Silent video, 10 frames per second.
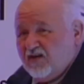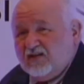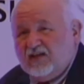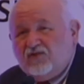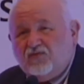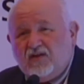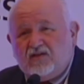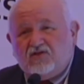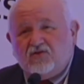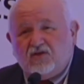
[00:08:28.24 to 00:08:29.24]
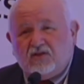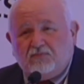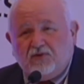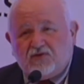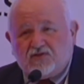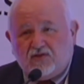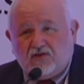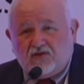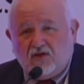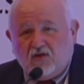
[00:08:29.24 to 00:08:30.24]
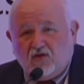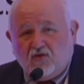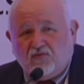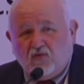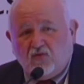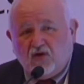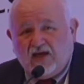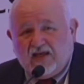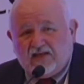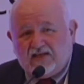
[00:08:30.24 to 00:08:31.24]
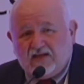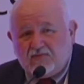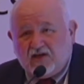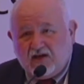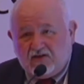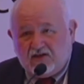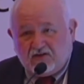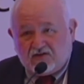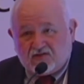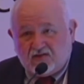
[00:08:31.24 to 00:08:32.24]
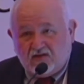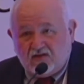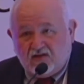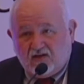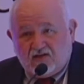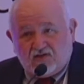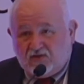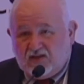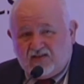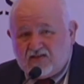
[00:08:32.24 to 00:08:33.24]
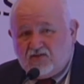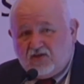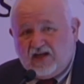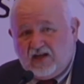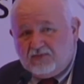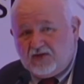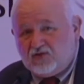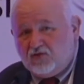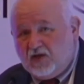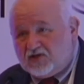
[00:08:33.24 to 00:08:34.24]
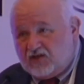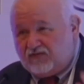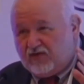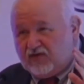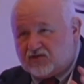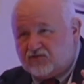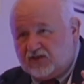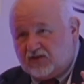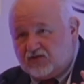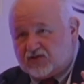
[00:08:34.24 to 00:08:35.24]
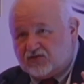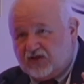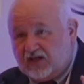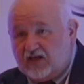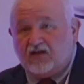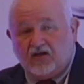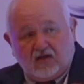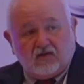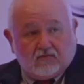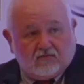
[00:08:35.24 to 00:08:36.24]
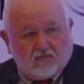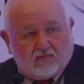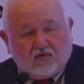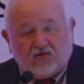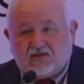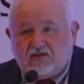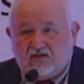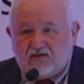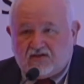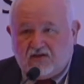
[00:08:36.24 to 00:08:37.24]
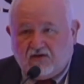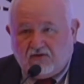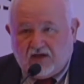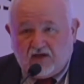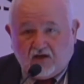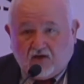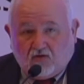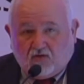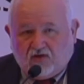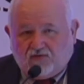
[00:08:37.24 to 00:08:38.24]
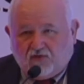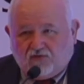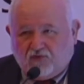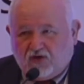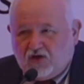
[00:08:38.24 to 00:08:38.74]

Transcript: than 20–30% of all NDM carriers, so that is not helping too much if we restrict our screening, considering CRE, only for foreign